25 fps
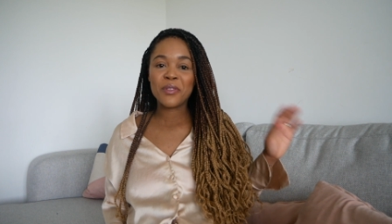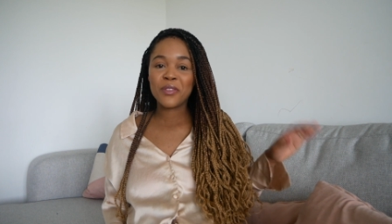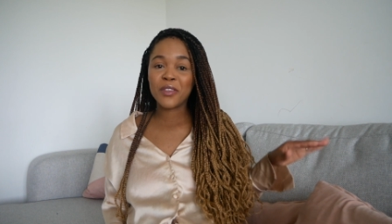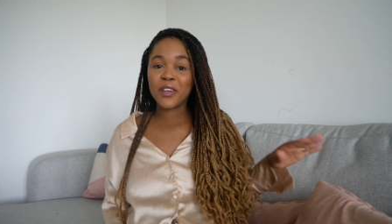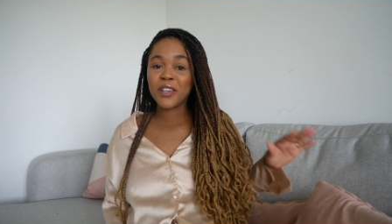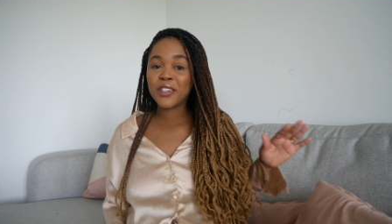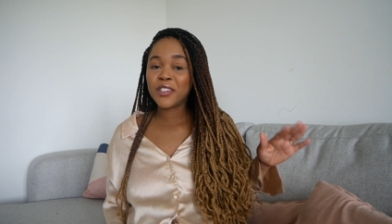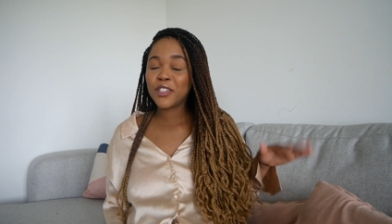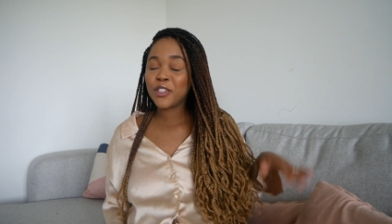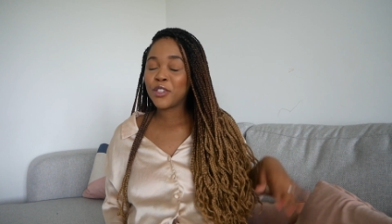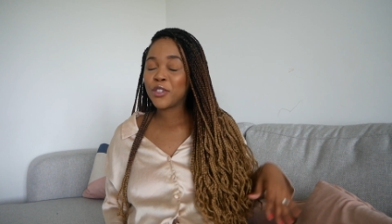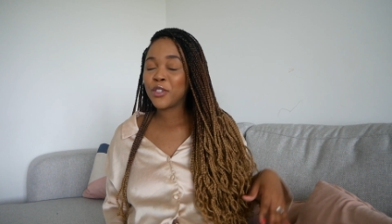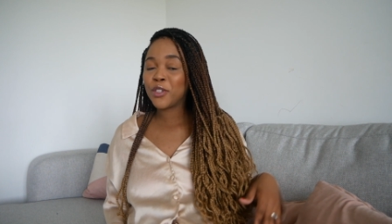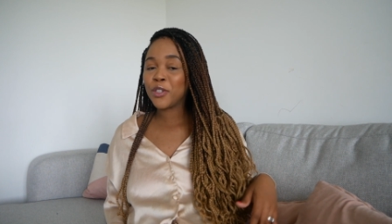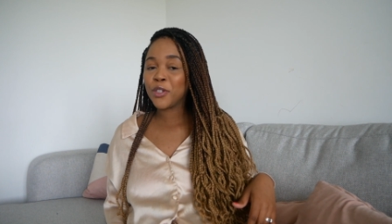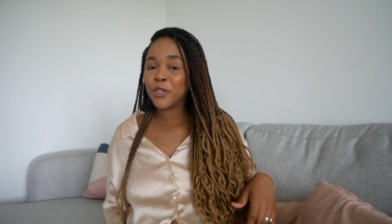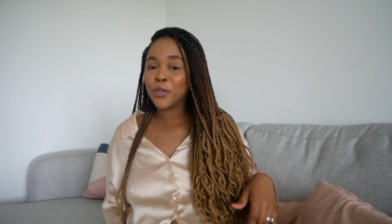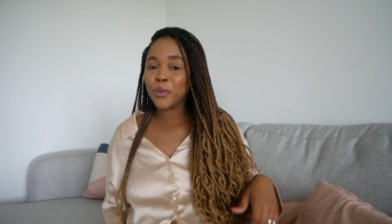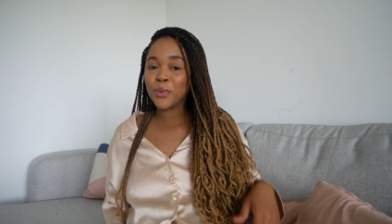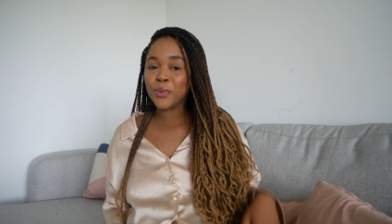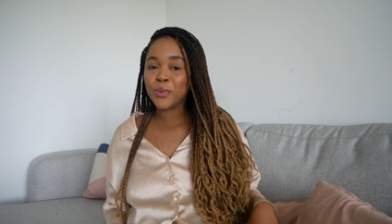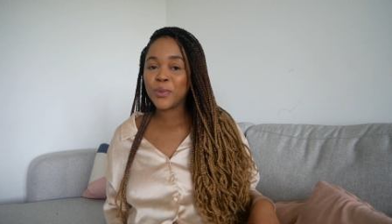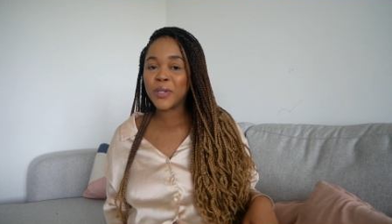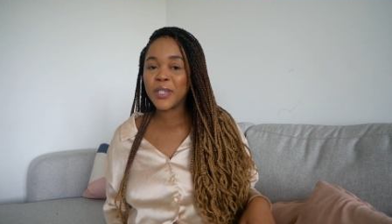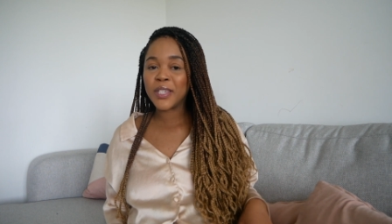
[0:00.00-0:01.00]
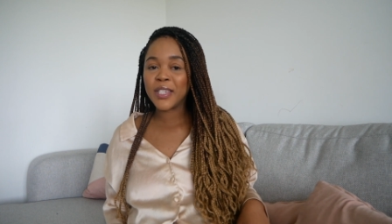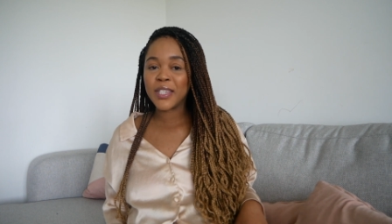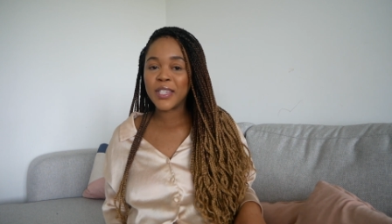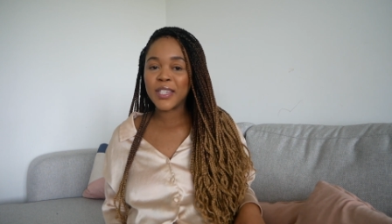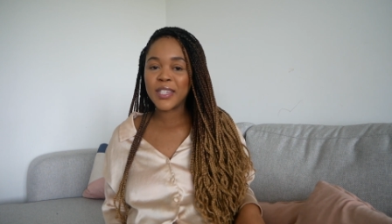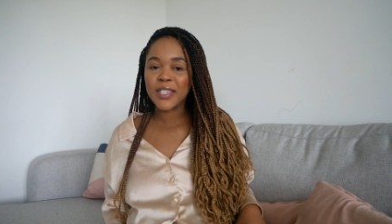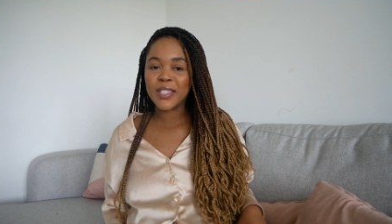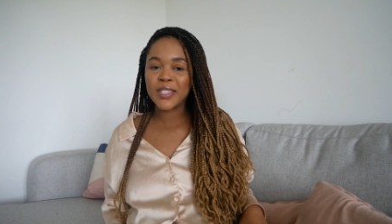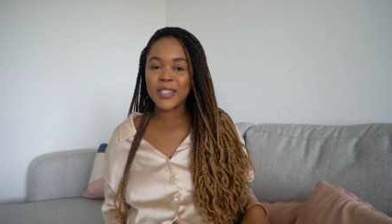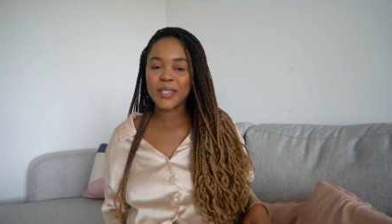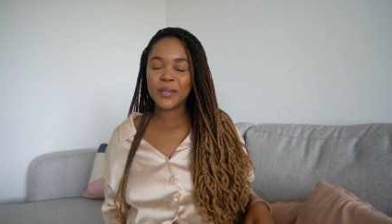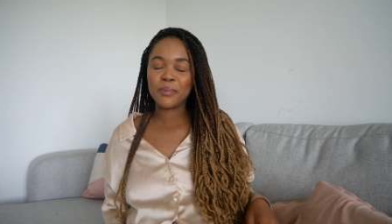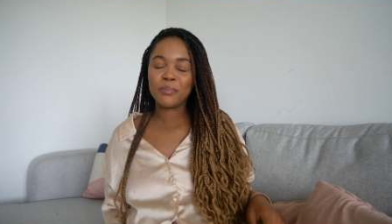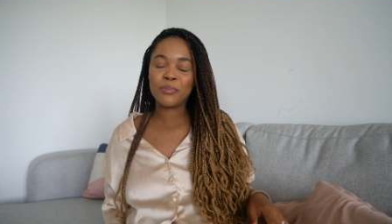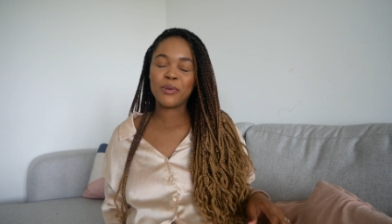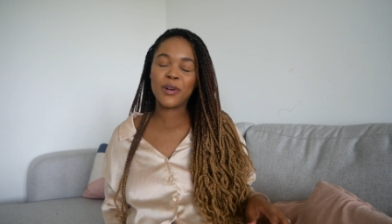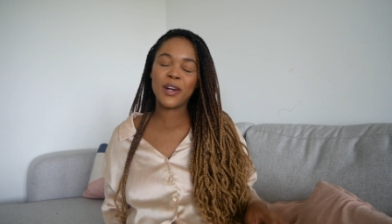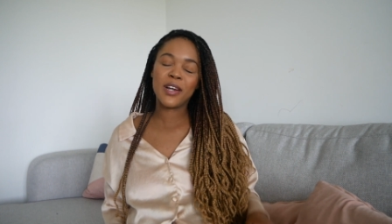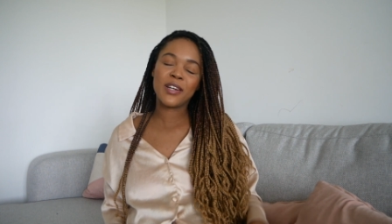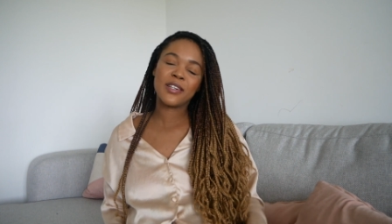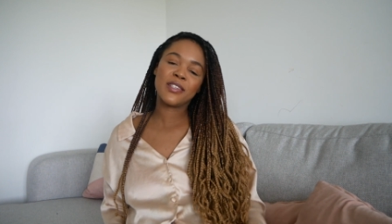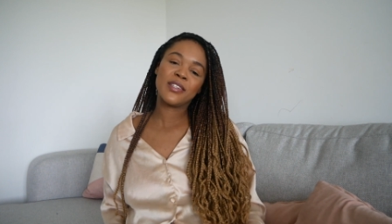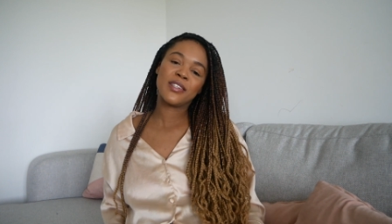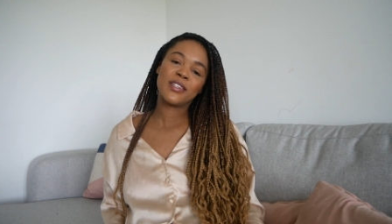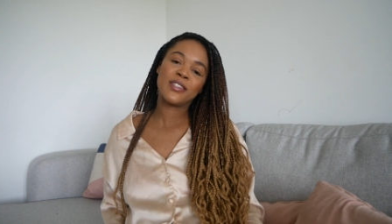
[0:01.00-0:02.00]
32 weeks
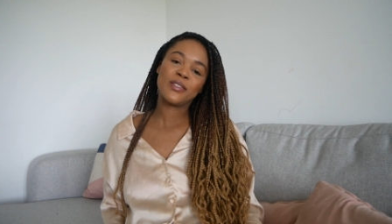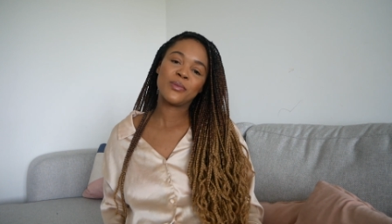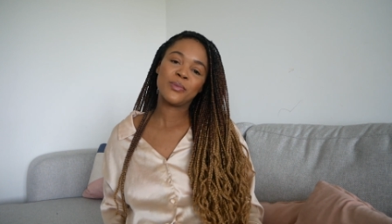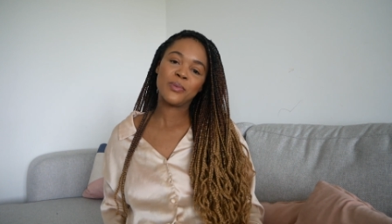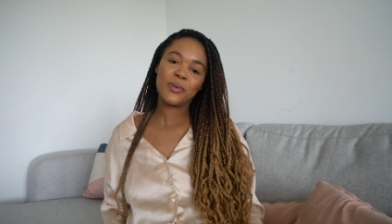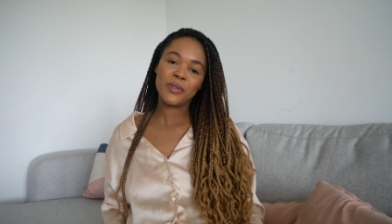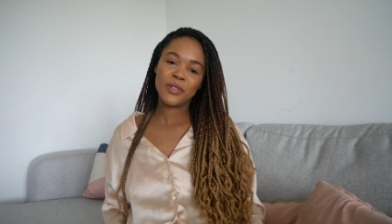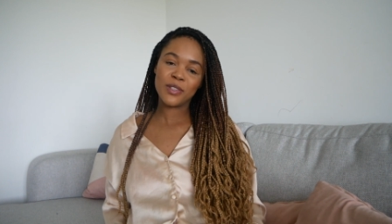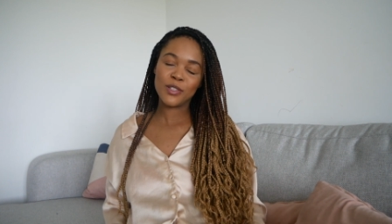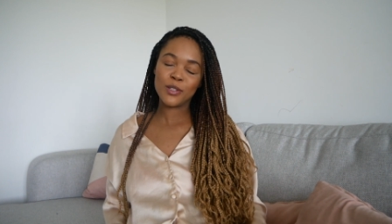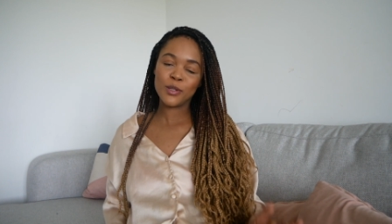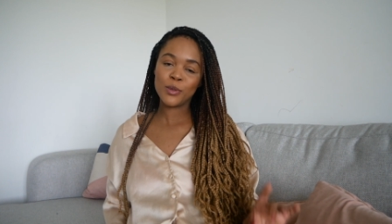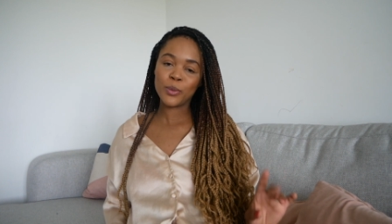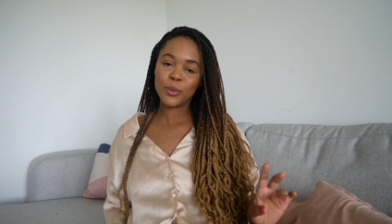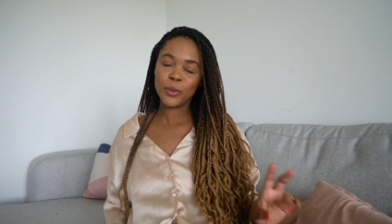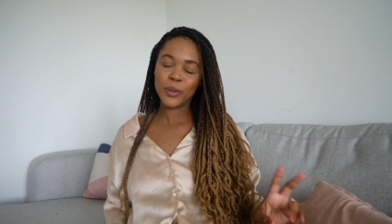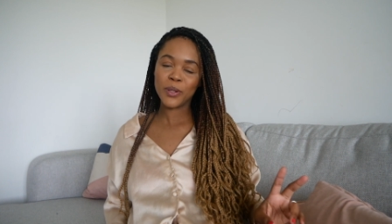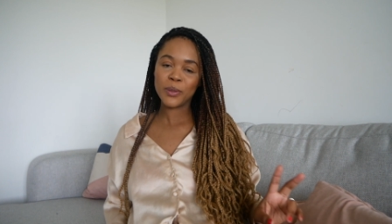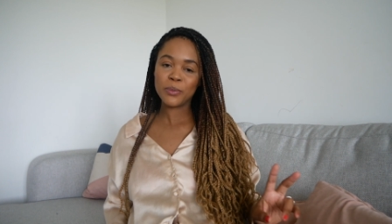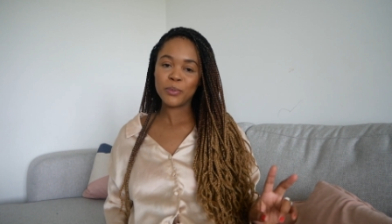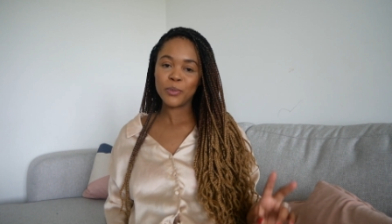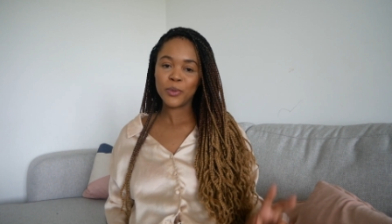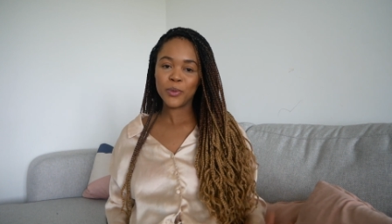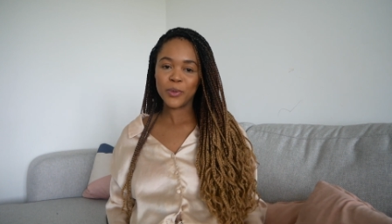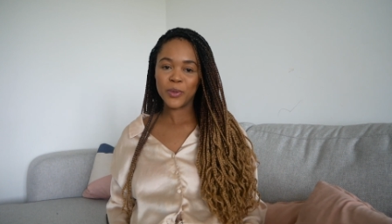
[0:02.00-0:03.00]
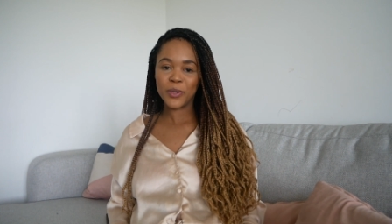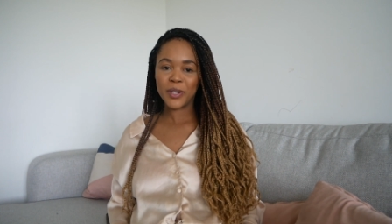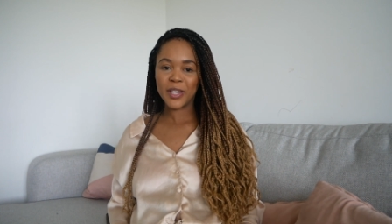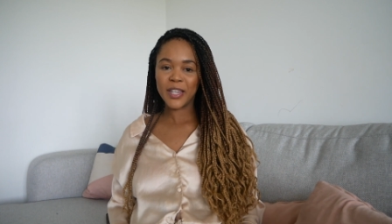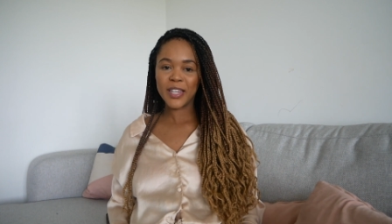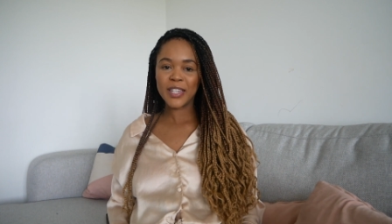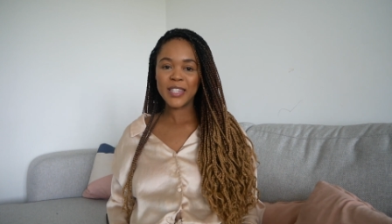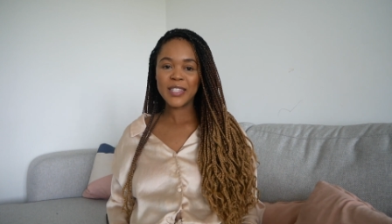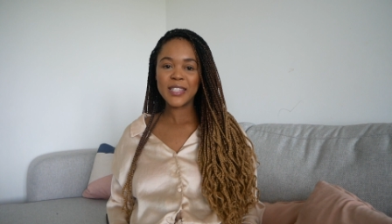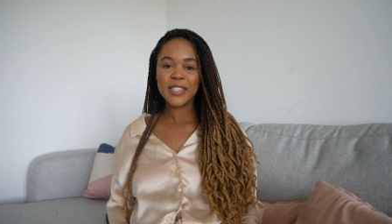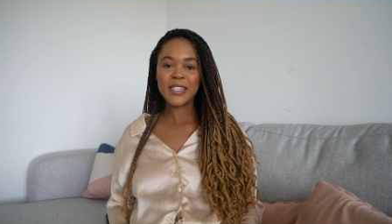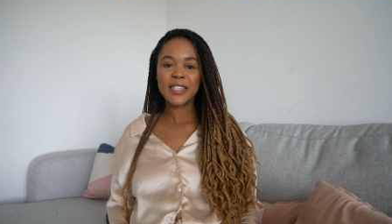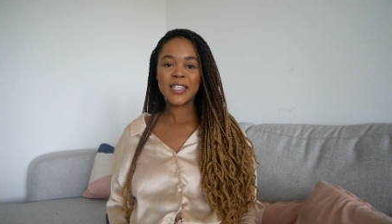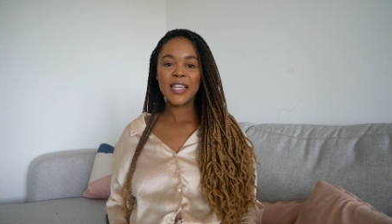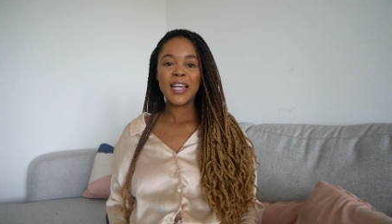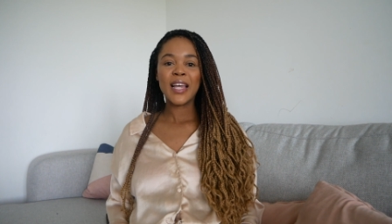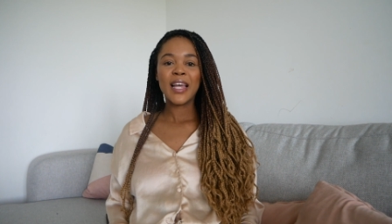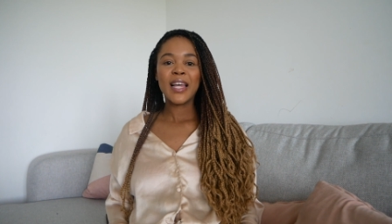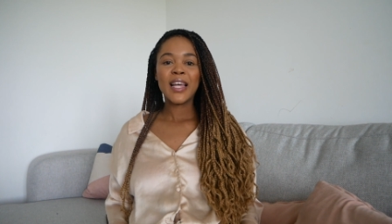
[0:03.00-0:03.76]
pregnant with twin boys